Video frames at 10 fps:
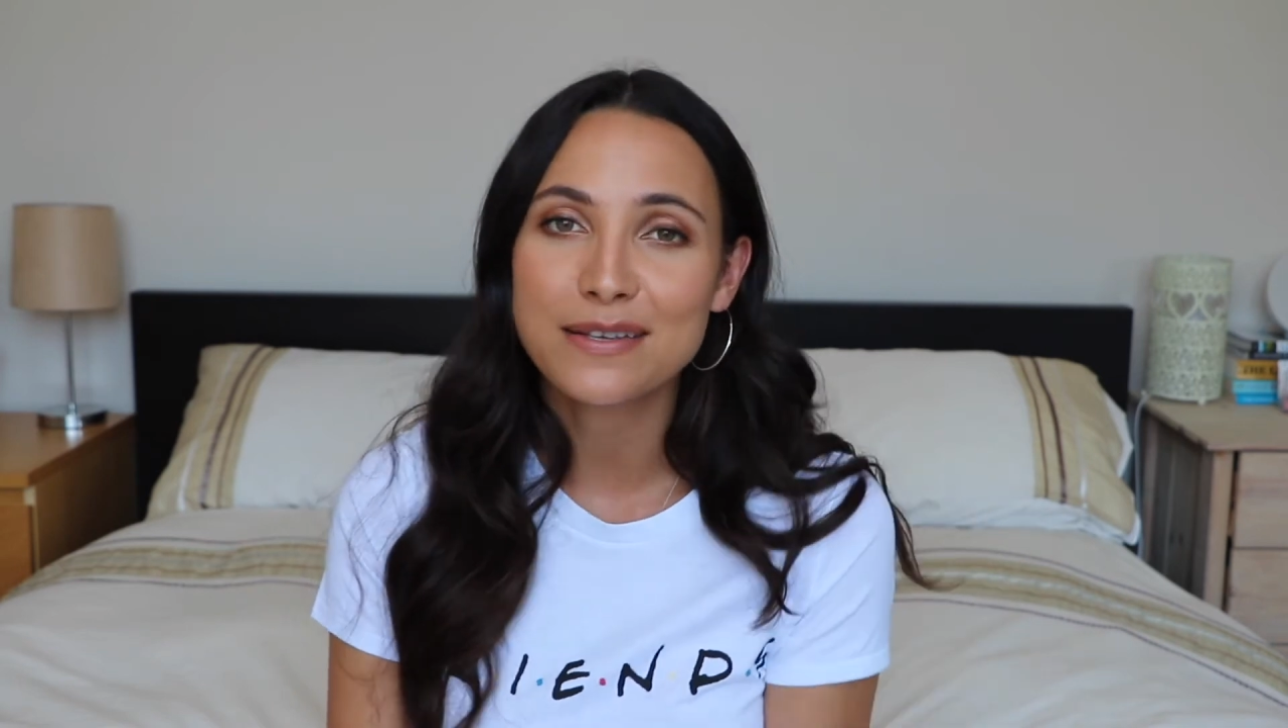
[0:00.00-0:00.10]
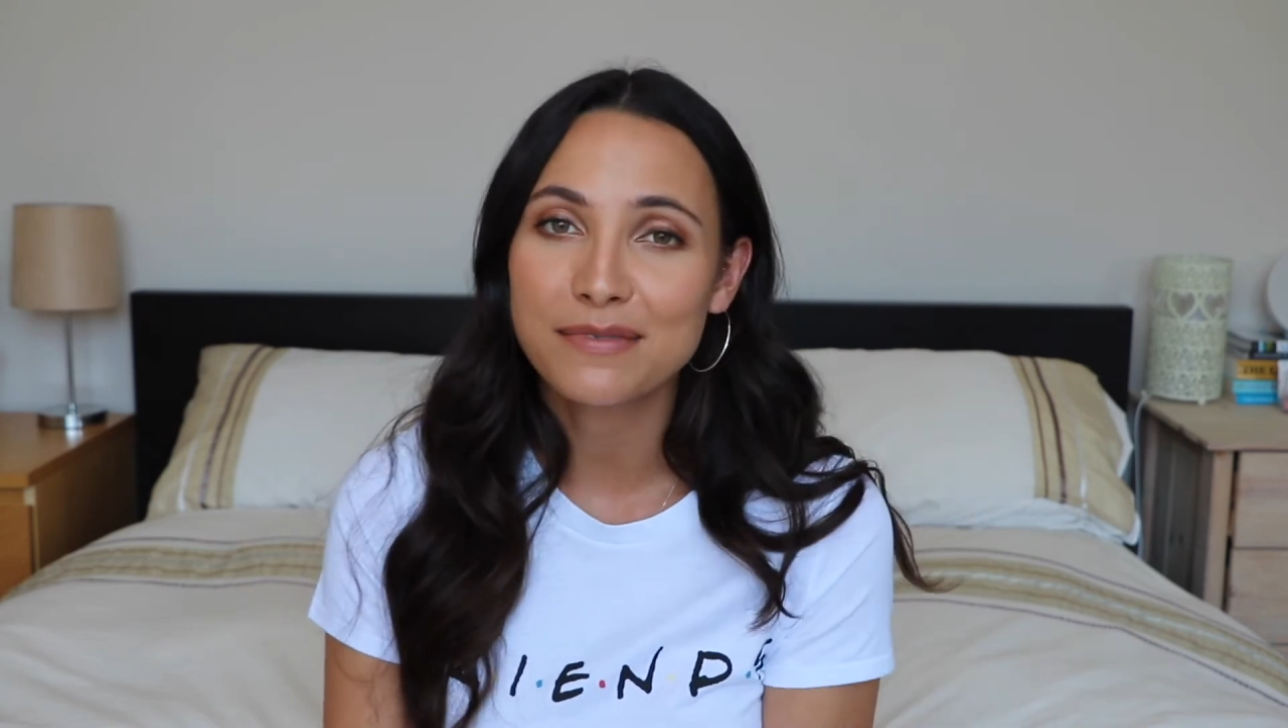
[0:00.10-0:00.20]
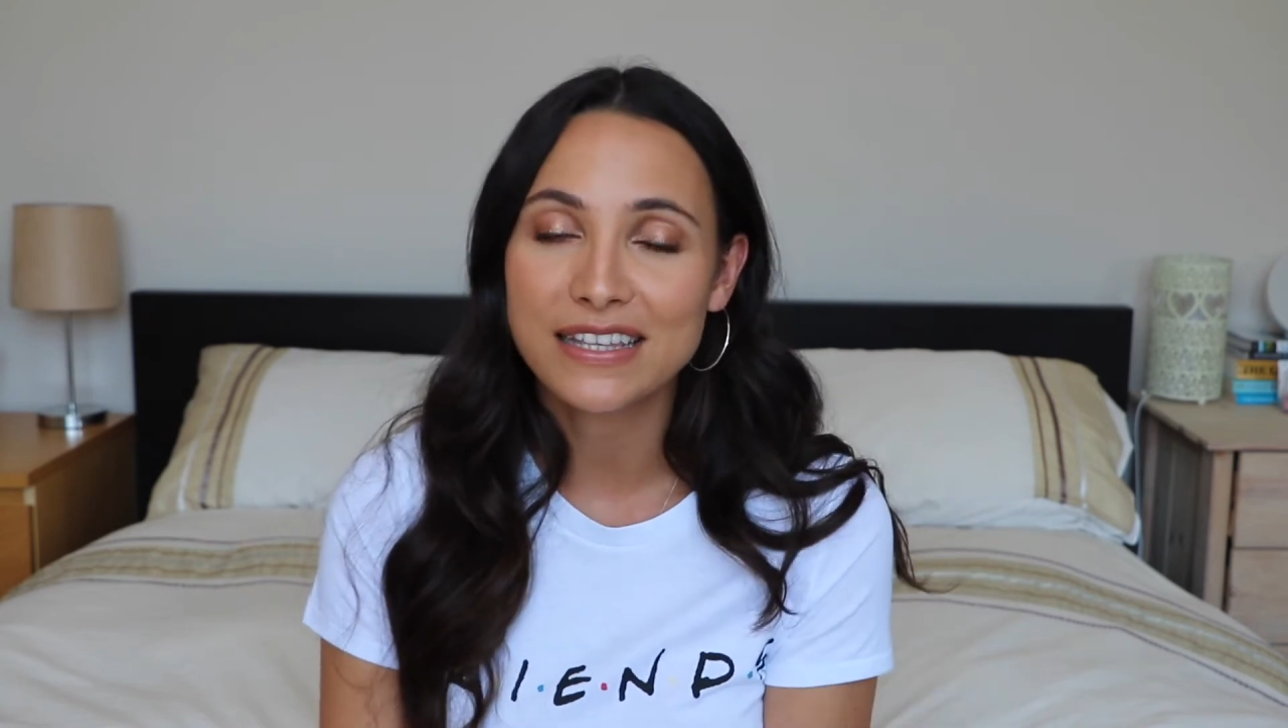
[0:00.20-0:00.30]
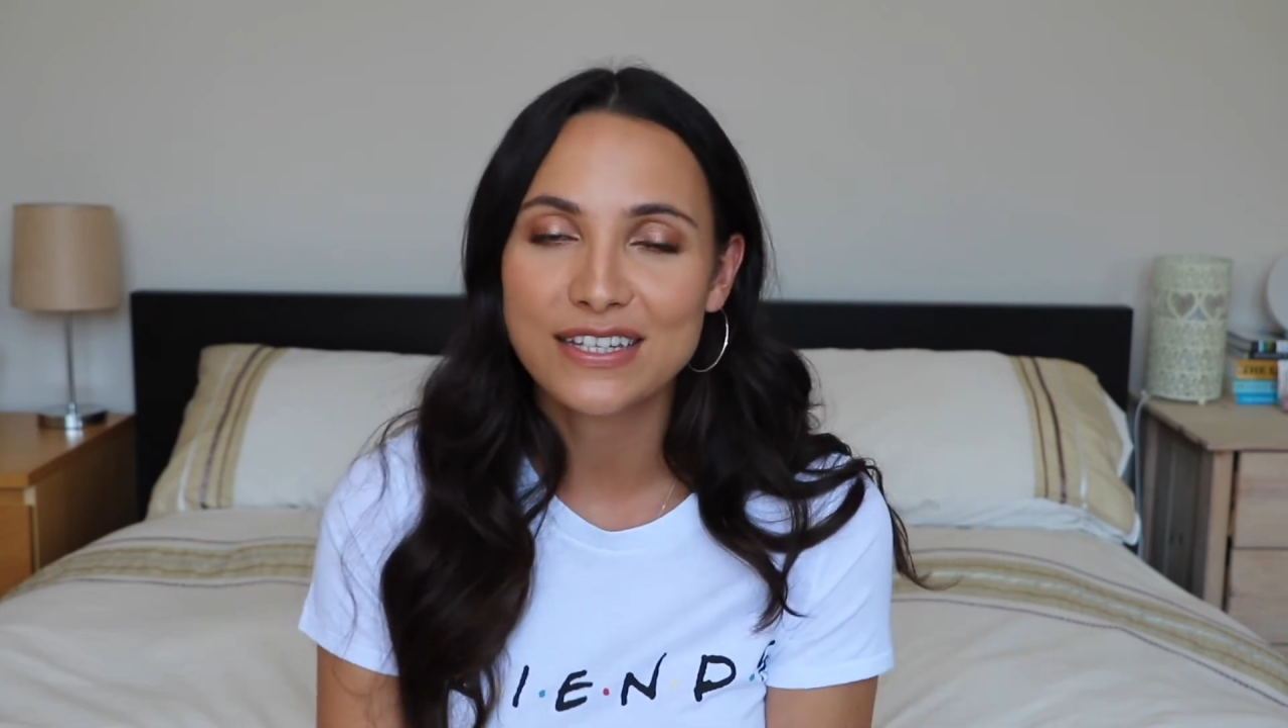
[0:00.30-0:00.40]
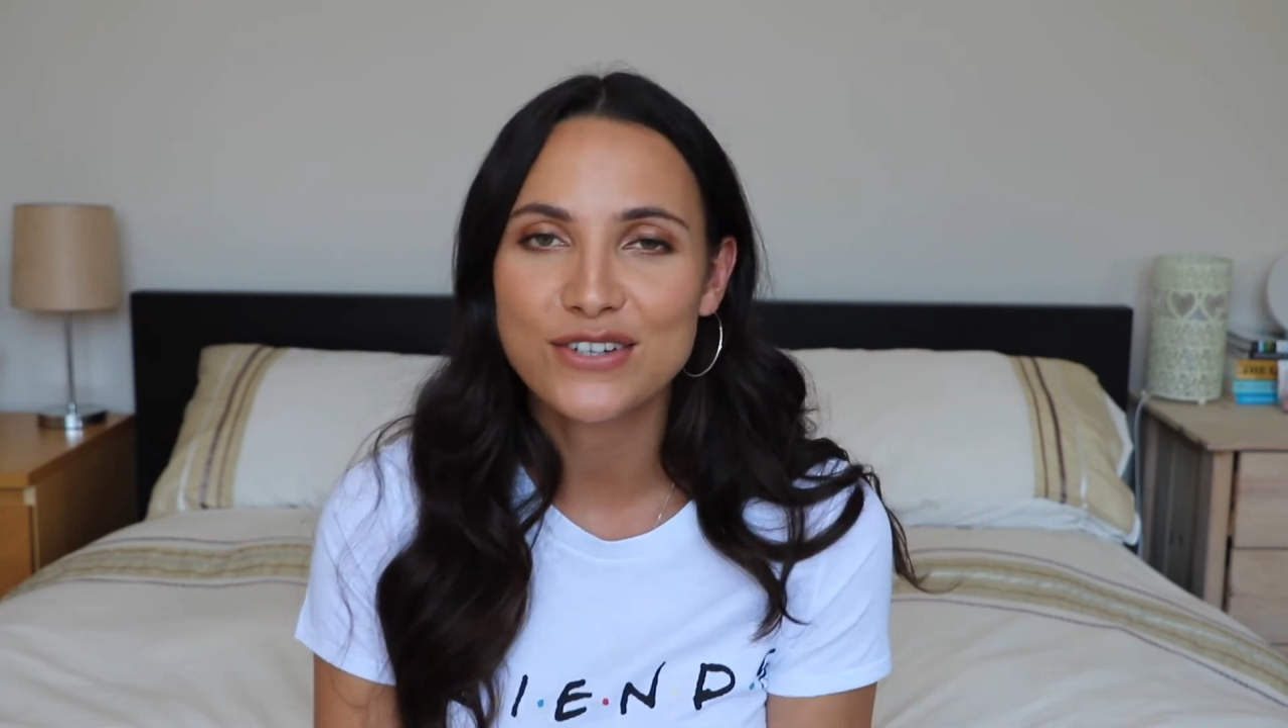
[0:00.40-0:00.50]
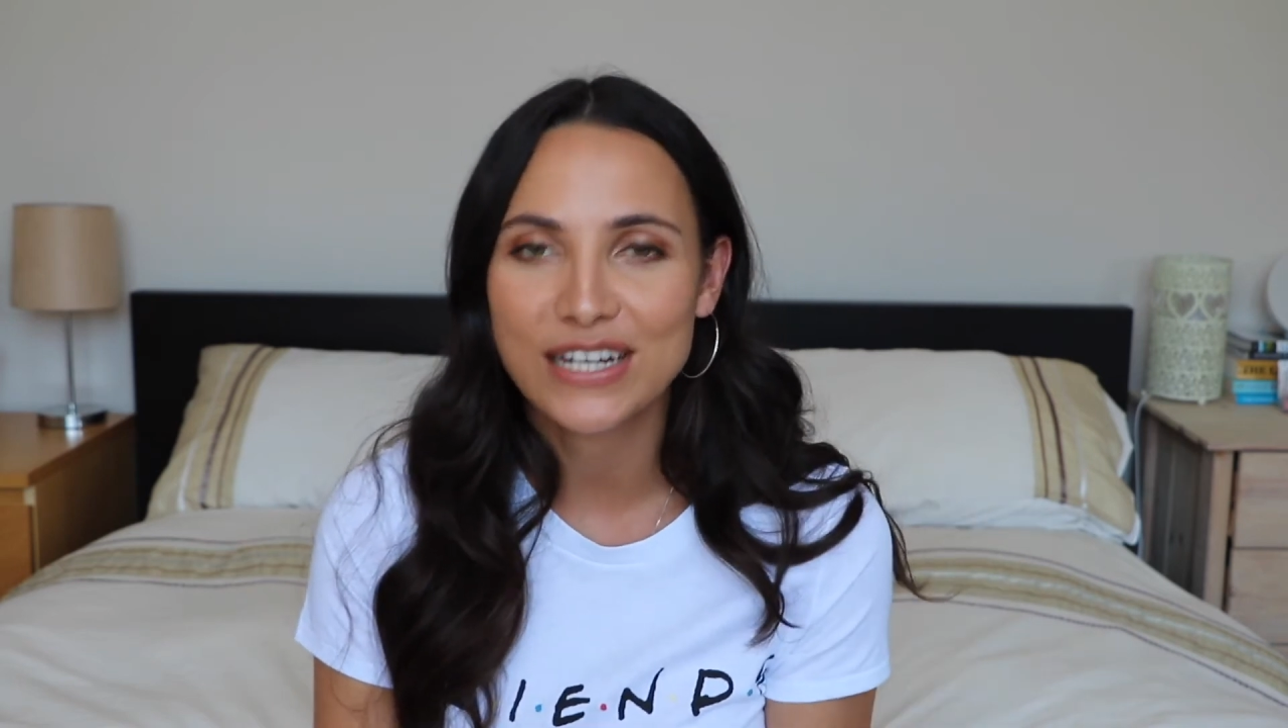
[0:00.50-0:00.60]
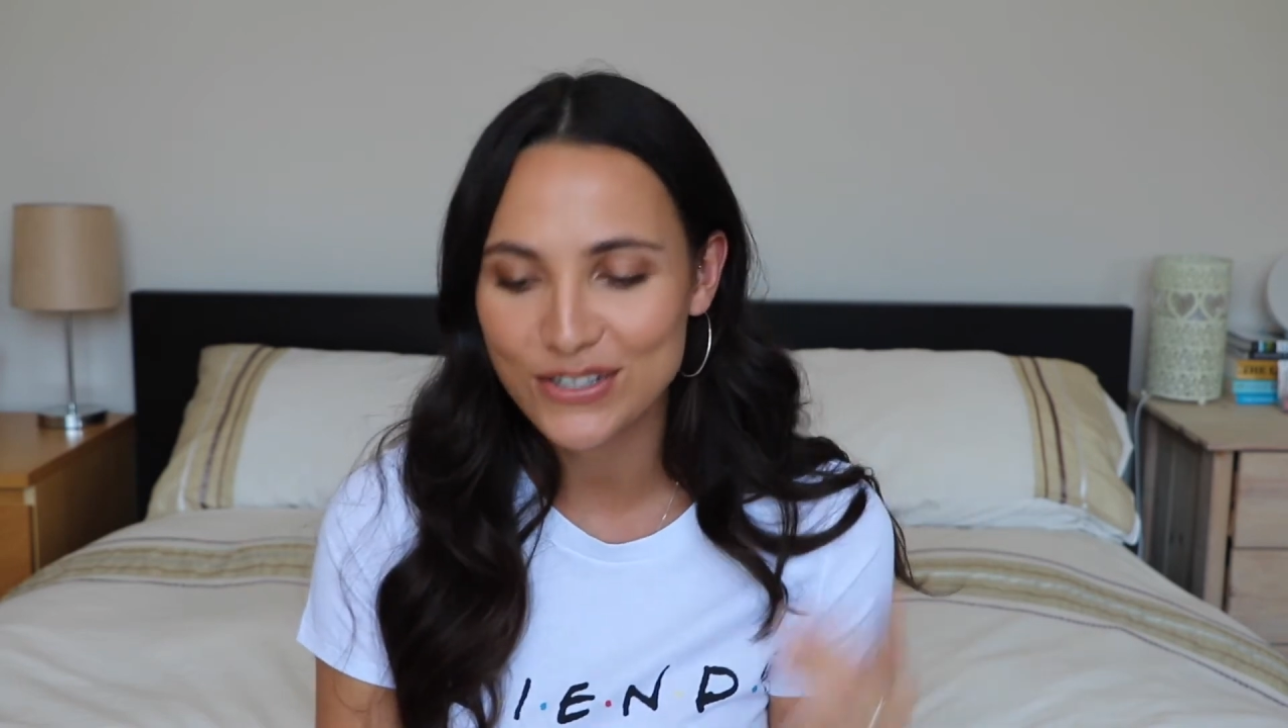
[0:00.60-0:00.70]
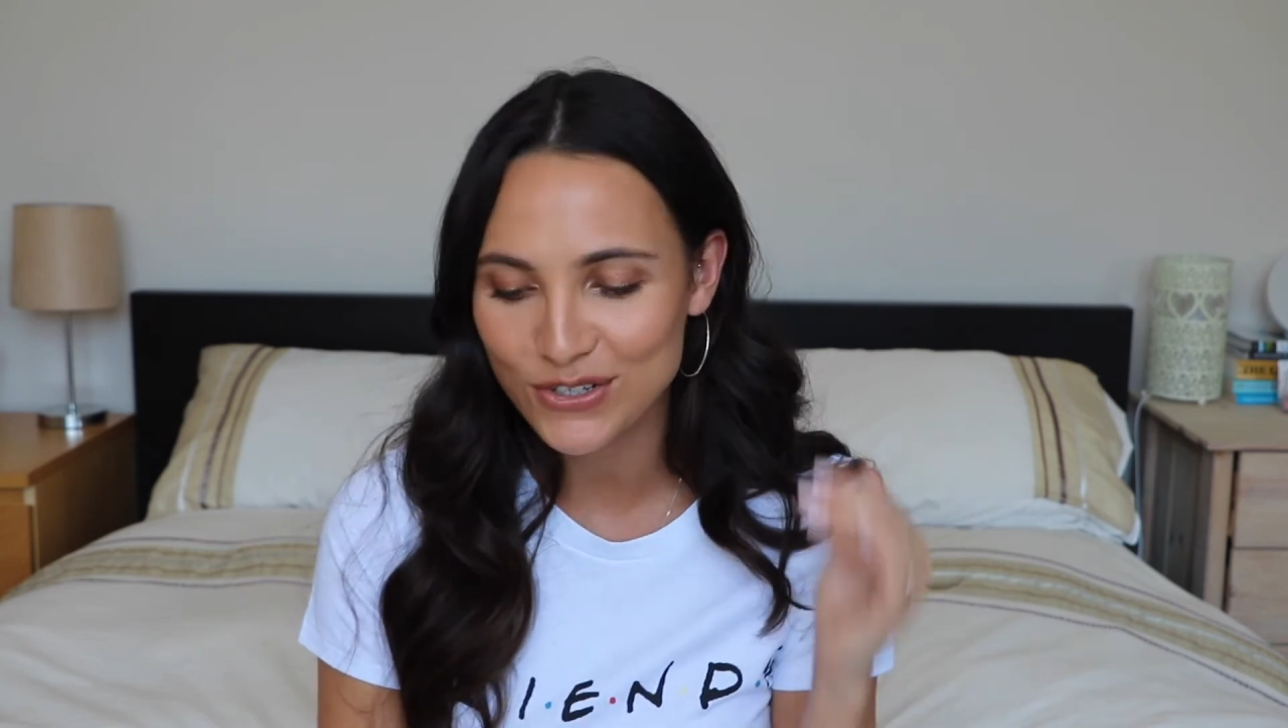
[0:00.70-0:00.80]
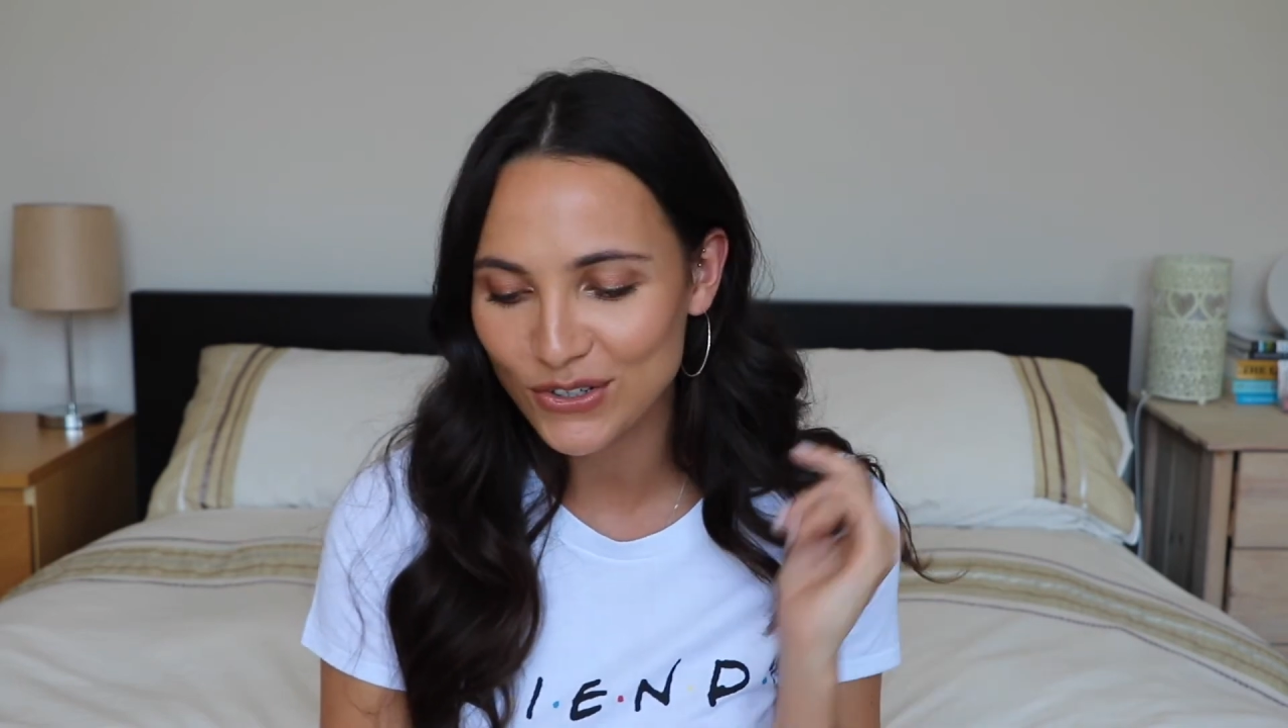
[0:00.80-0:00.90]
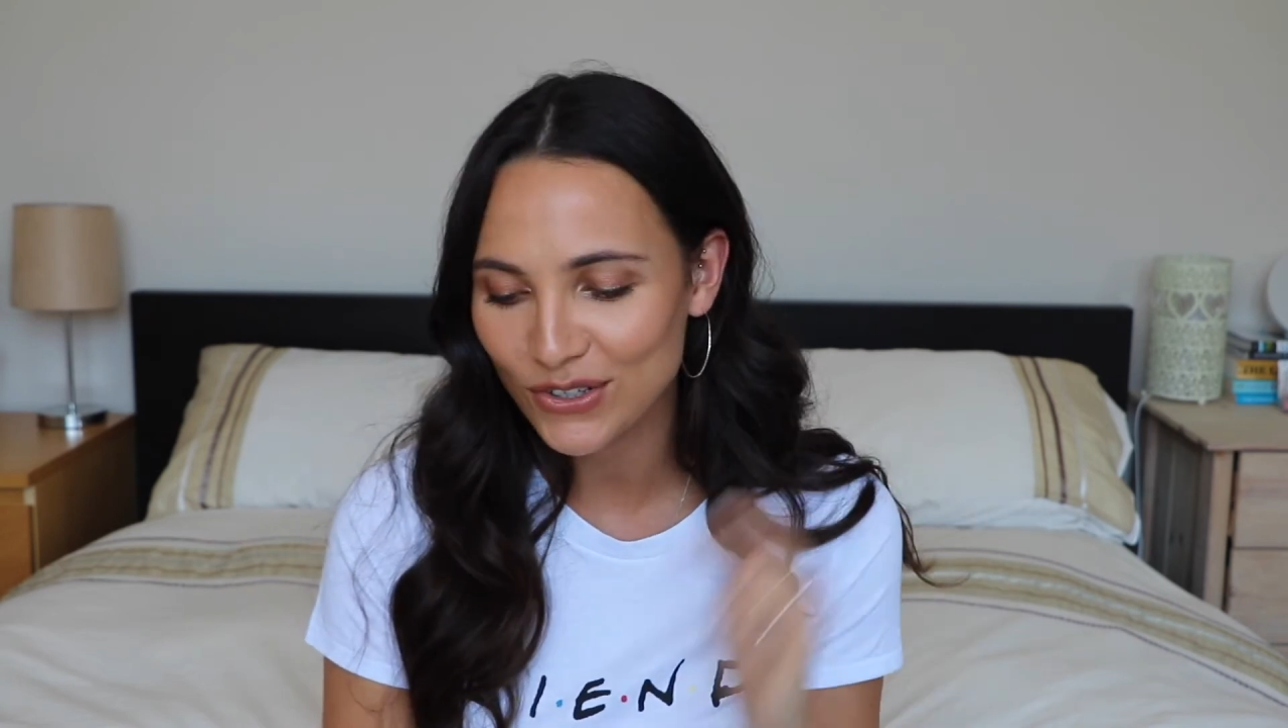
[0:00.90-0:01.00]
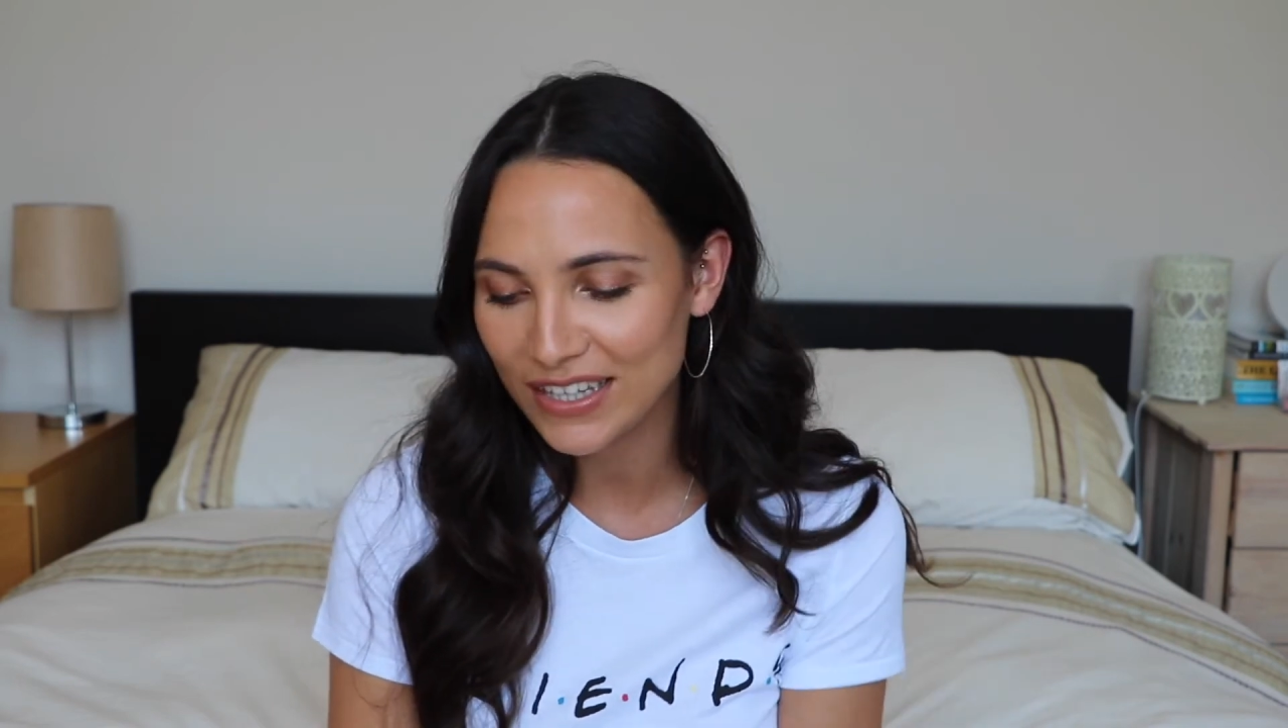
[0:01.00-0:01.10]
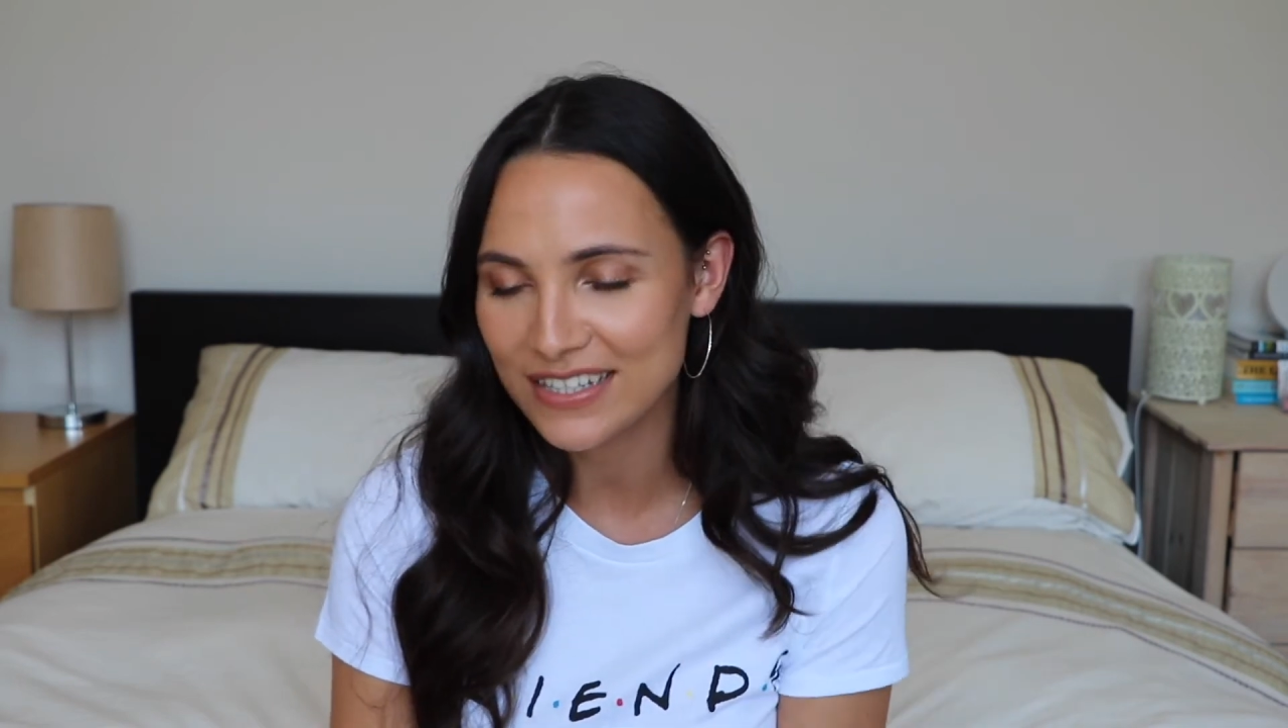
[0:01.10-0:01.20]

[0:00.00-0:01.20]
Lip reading: something that you're into,